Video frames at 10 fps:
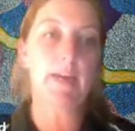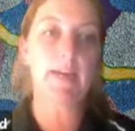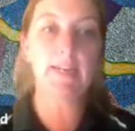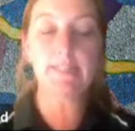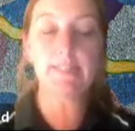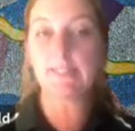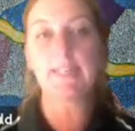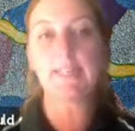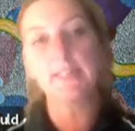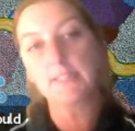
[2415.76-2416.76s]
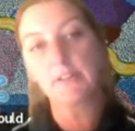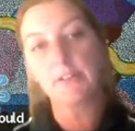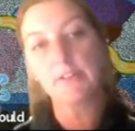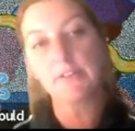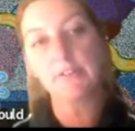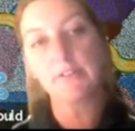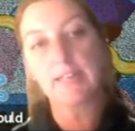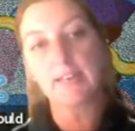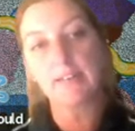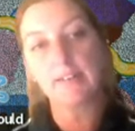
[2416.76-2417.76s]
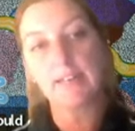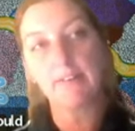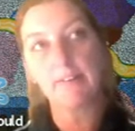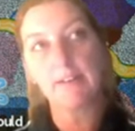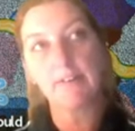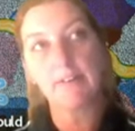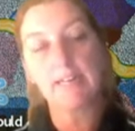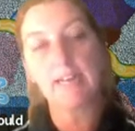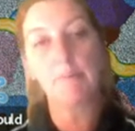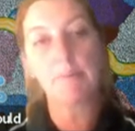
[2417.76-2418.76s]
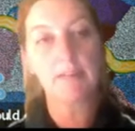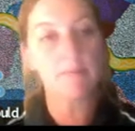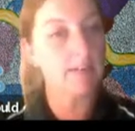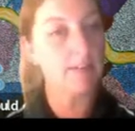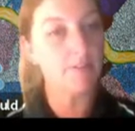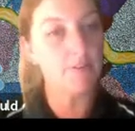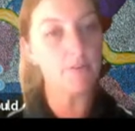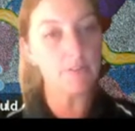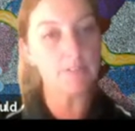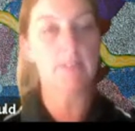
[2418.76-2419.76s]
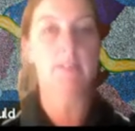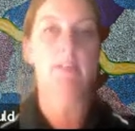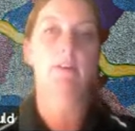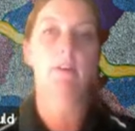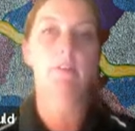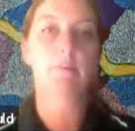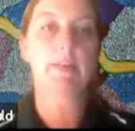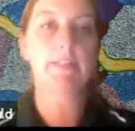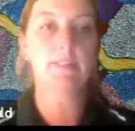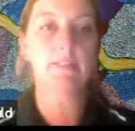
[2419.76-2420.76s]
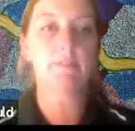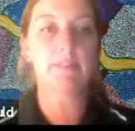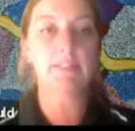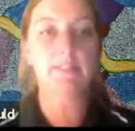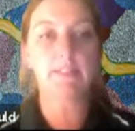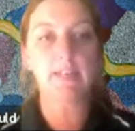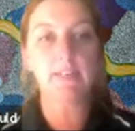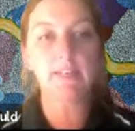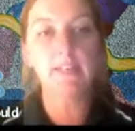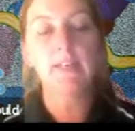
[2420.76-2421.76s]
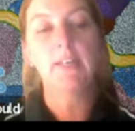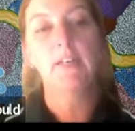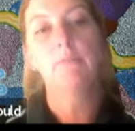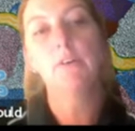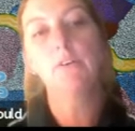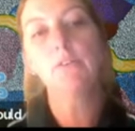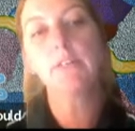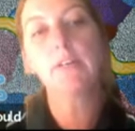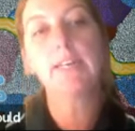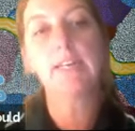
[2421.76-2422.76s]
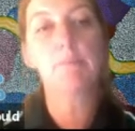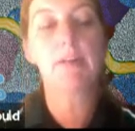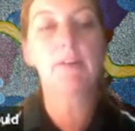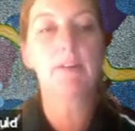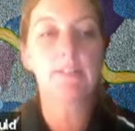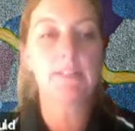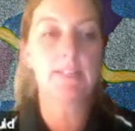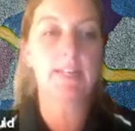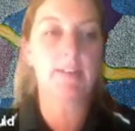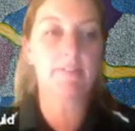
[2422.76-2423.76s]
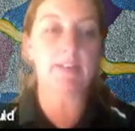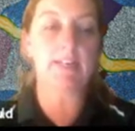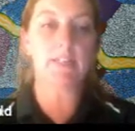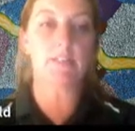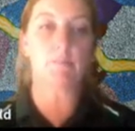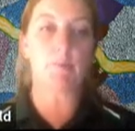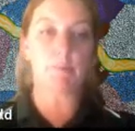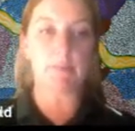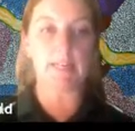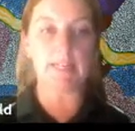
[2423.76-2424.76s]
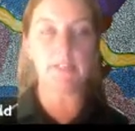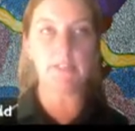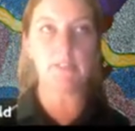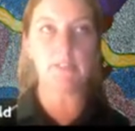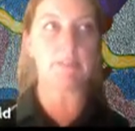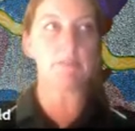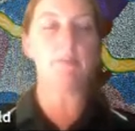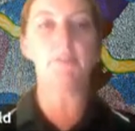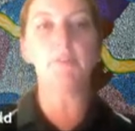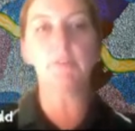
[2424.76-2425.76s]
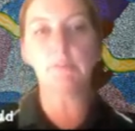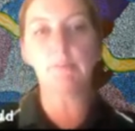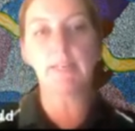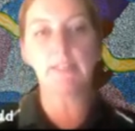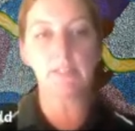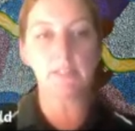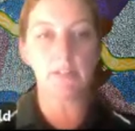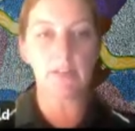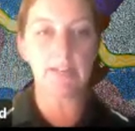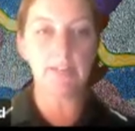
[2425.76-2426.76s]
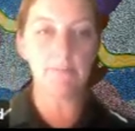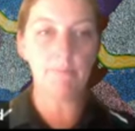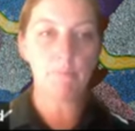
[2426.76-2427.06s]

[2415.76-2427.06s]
paths and things close to that area are now being rethought on the basis of this data. We're also getting a better understanding of our national populations, which were thought to be in decline,